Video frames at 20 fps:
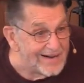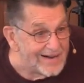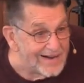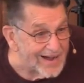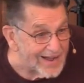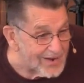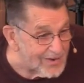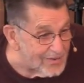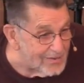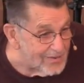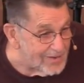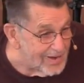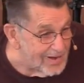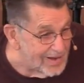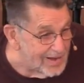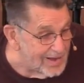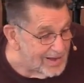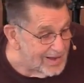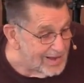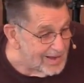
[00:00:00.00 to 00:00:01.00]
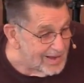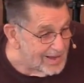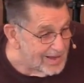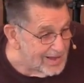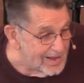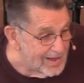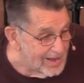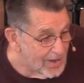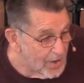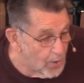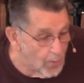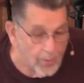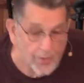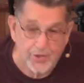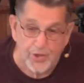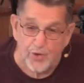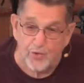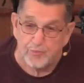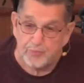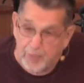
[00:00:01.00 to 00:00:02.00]
Hello? When
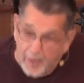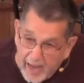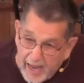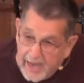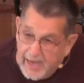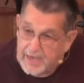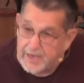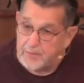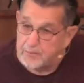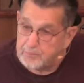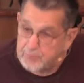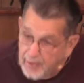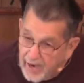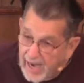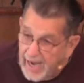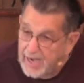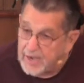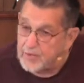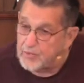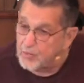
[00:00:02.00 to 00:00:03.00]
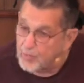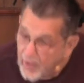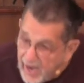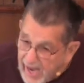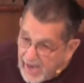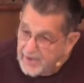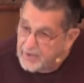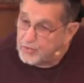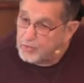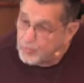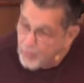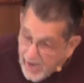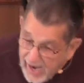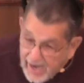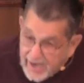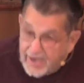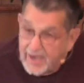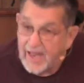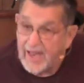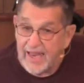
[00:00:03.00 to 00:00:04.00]
you've prayed and prayed and read and
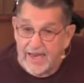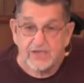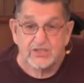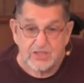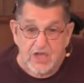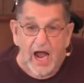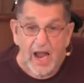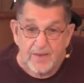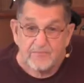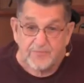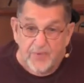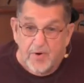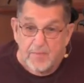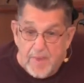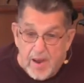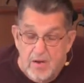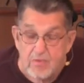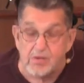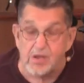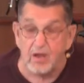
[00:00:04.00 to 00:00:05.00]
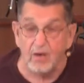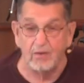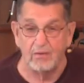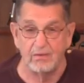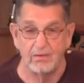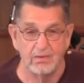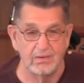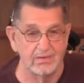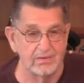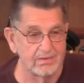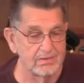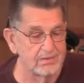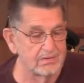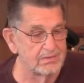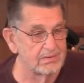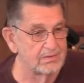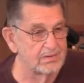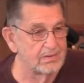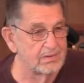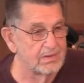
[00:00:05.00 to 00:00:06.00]
read, it's time for a miracle.
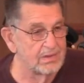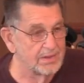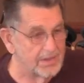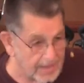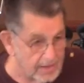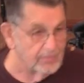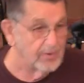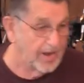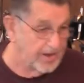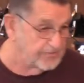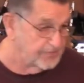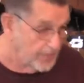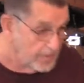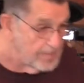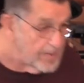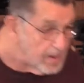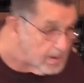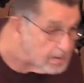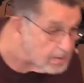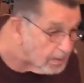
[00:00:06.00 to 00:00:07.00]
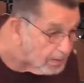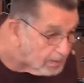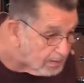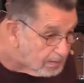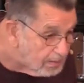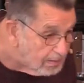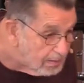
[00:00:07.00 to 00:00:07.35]
Get ready for a miracle.